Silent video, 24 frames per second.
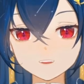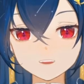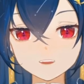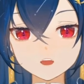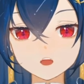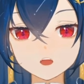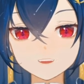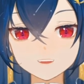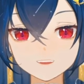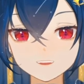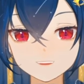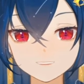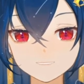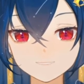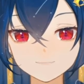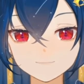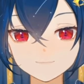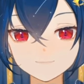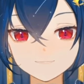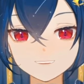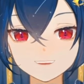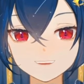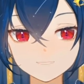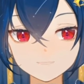on it, because
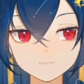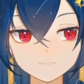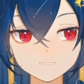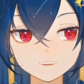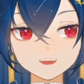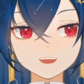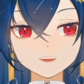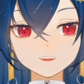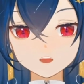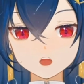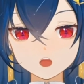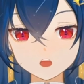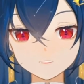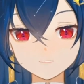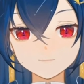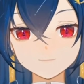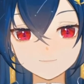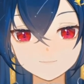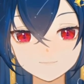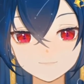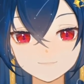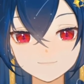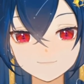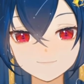it can be kind of
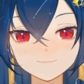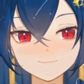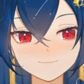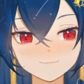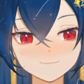hurtful.